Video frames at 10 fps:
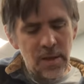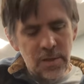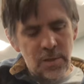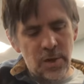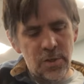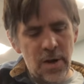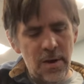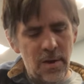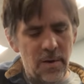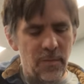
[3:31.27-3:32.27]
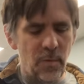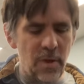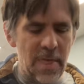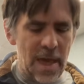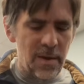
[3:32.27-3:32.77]
So I try to
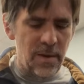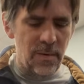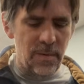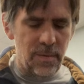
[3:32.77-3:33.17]
avoid that note